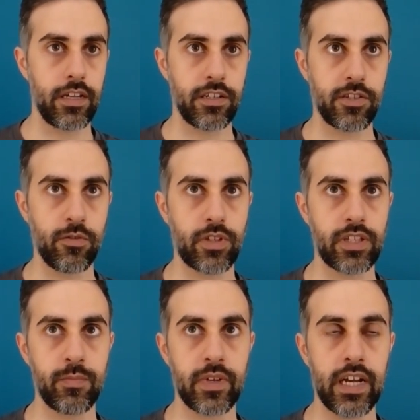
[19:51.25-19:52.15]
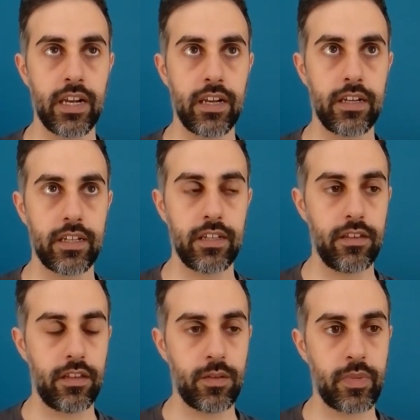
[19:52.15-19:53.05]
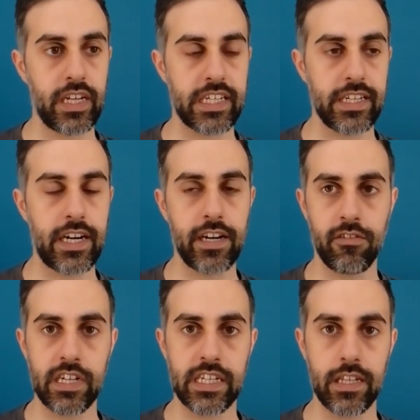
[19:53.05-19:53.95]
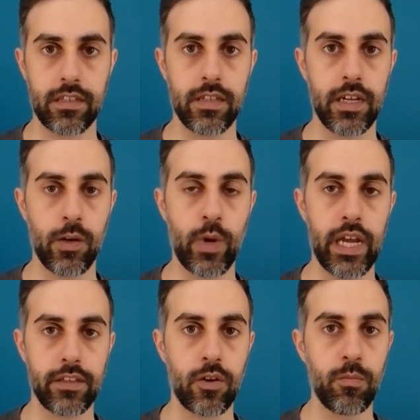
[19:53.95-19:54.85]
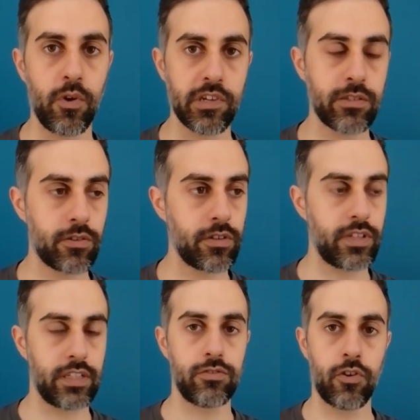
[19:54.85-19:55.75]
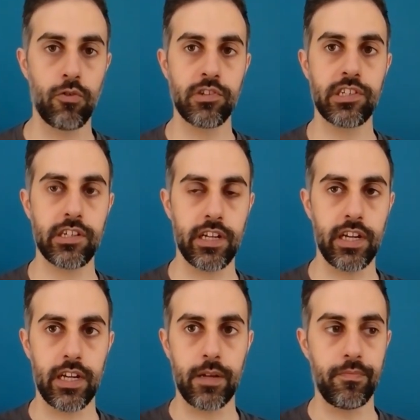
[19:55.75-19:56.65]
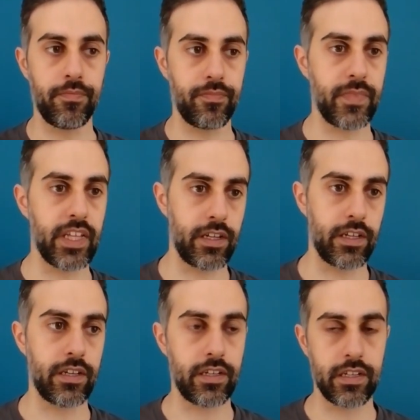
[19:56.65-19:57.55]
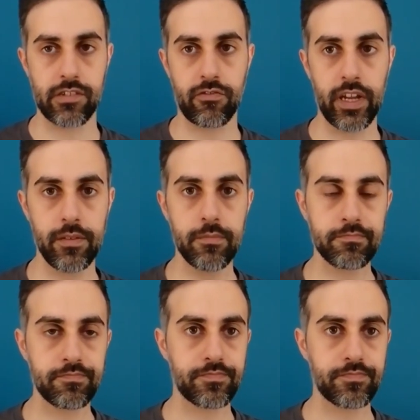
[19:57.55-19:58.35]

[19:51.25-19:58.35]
So the typical scenario is that the Wayland compositor that draws the screen